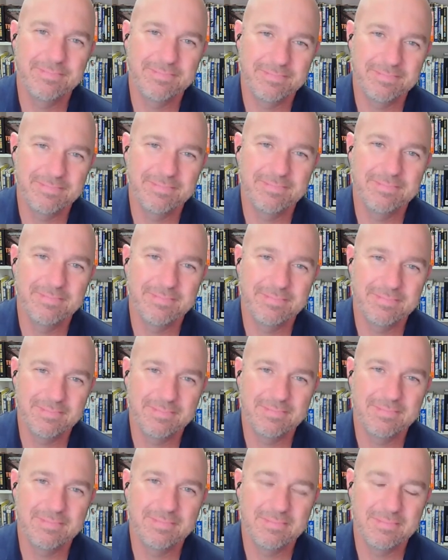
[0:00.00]

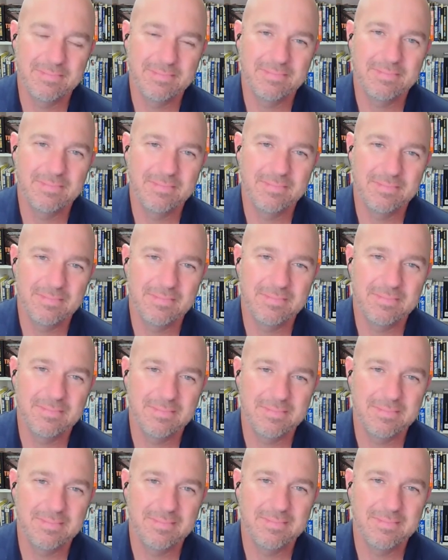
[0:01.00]

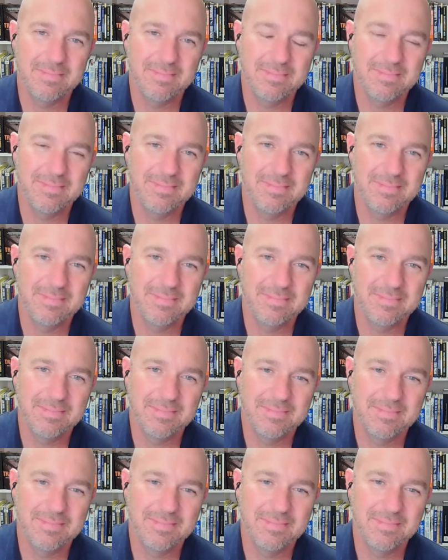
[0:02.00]

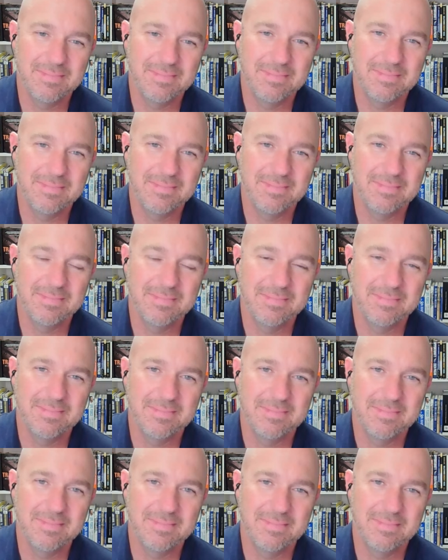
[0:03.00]

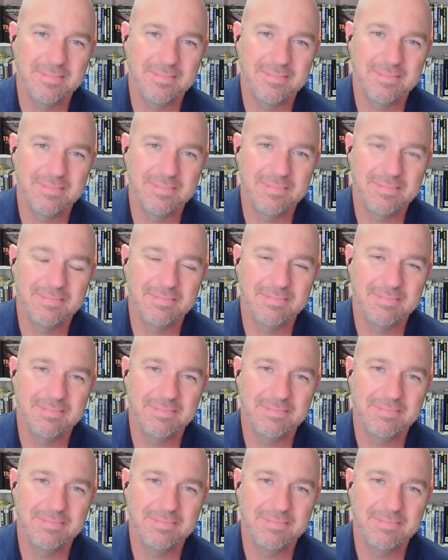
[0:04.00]

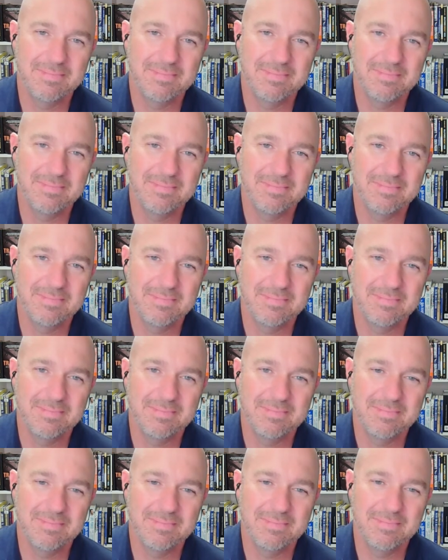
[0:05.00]

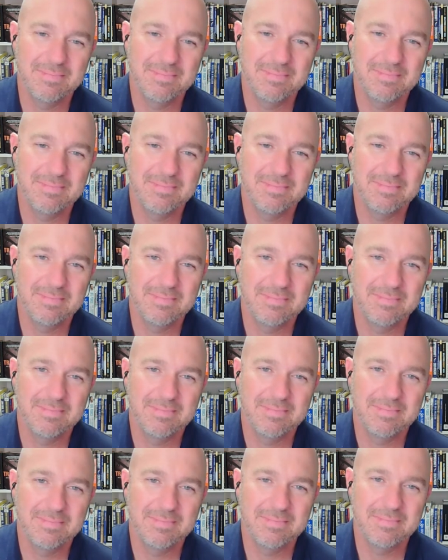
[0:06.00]

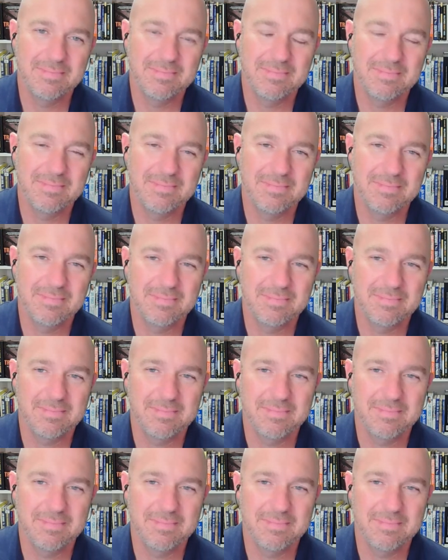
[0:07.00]
(silent)